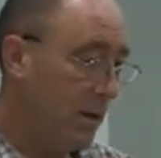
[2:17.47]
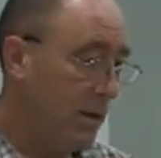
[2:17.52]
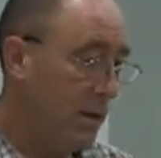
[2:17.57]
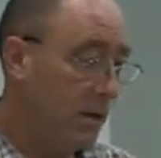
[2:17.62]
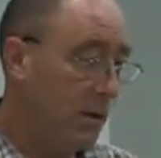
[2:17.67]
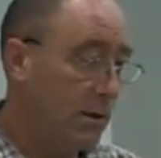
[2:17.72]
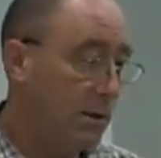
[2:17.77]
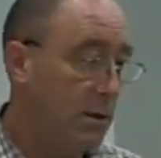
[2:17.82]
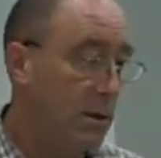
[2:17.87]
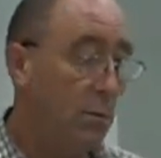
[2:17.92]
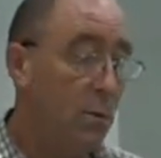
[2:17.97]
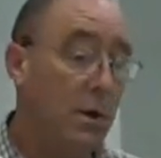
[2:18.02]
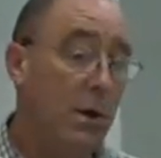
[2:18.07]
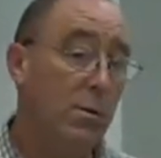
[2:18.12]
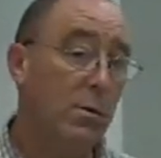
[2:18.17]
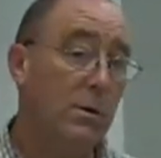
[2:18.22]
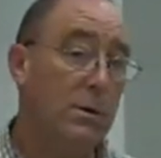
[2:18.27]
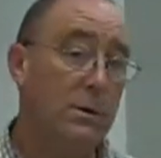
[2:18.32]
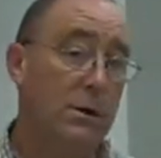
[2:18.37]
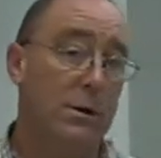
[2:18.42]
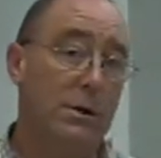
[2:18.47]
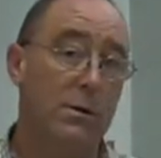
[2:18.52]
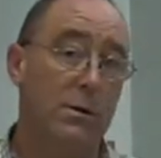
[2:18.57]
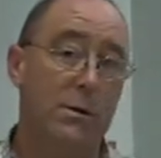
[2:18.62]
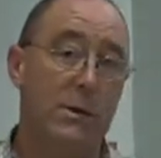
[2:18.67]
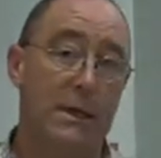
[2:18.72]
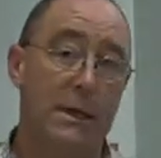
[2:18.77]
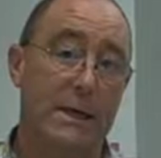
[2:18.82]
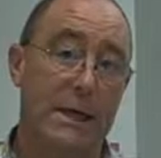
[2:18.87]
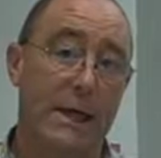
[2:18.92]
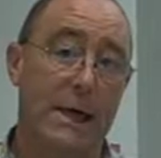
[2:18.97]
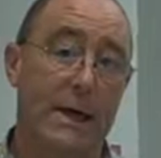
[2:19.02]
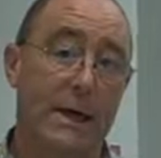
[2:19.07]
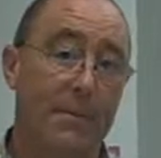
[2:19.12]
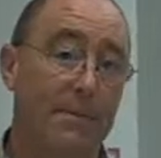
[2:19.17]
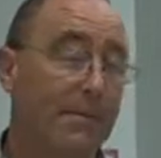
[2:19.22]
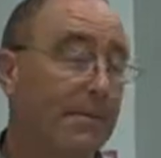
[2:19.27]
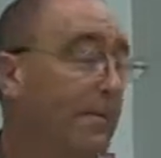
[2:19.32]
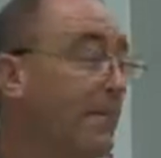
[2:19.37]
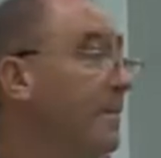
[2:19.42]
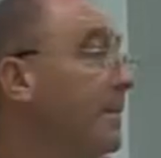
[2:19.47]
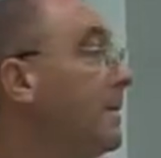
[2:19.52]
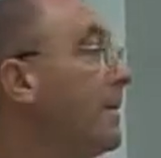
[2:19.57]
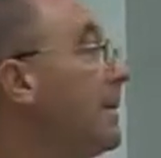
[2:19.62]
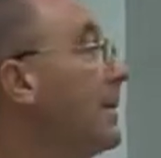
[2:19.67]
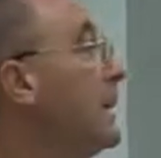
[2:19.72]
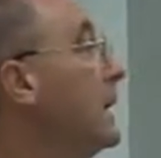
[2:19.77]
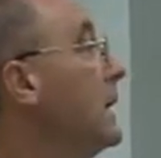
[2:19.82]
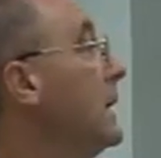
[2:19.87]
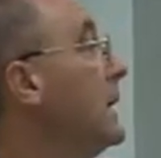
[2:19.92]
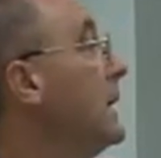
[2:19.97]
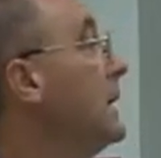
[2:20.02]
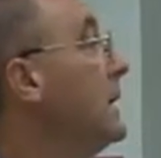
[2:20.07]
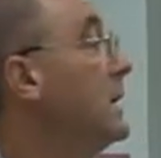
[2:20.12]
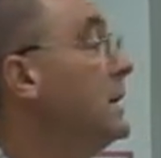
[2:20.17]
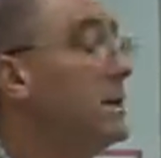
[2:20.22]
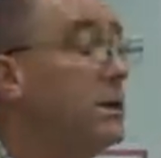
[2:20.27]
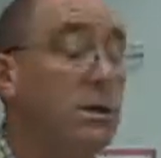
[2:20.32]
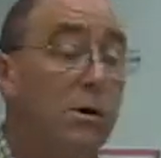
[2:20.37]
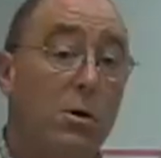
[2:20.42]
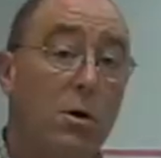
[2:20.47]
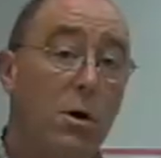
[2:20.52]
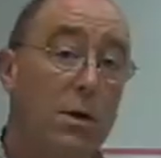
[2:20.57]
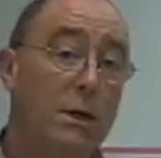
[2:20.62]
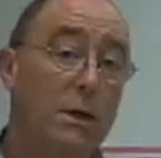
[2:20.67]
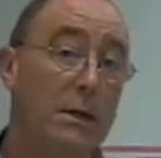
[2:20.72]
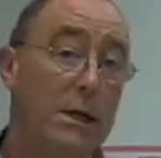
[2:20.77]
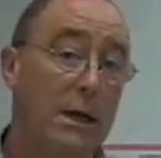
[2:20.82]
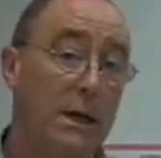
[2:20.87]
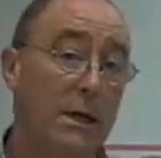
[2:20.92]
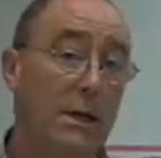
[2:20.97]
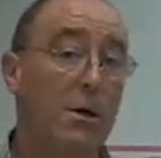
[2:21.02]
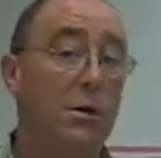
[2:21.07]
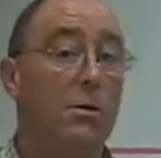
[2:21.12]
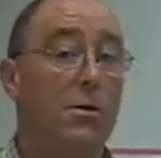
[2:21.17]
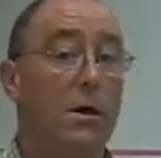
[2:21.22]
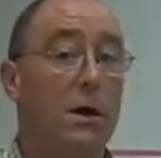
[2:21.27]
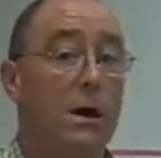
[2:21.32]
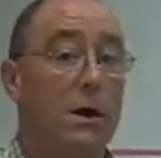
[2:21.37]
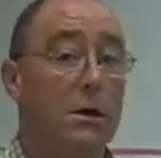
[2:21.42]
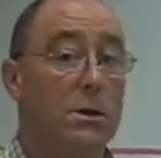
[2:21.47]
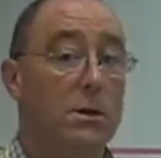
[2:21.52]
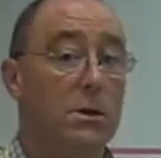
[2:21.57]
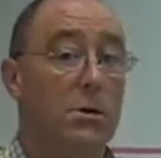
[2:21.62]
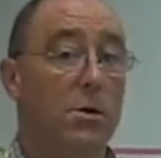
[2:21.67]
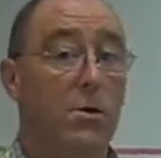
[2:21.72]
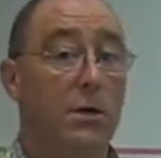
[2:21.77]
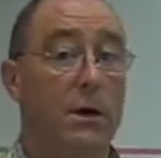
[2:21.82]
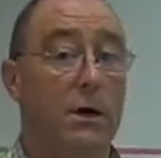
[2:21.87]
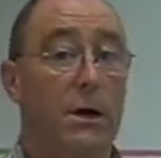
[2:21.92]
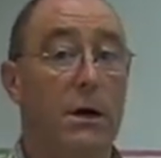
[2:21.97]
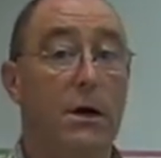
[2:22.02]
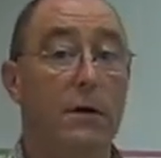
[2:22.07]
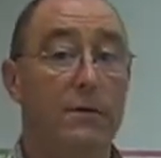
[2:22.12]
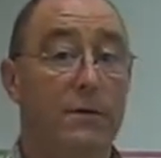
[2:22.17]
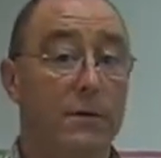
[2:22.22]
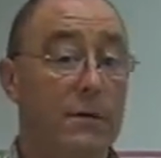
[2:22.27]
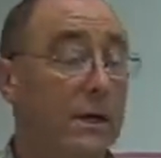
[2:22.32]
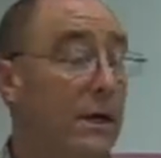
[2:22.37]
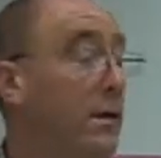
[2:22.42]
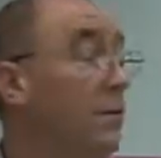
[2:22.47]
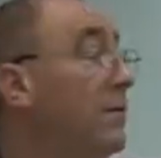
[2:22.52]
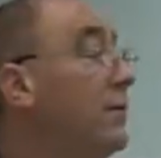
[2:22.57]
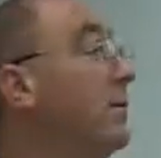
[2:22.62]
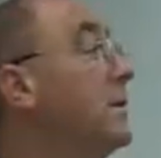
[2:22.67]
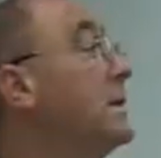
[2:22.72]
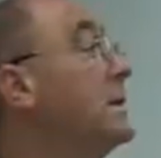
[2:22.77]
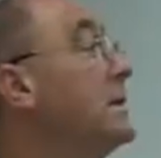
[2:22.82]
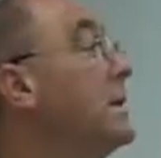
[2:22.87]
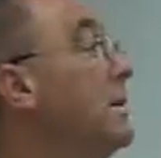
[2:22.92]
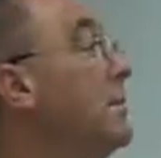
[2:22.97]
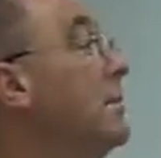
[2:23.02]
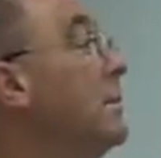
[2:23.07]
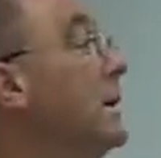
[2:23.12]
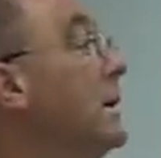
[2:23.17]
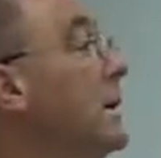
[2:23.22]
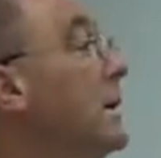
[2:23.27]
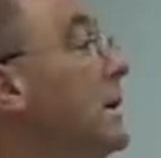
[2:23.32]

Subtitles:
So what I want to do today is to continue our story of self-assembly.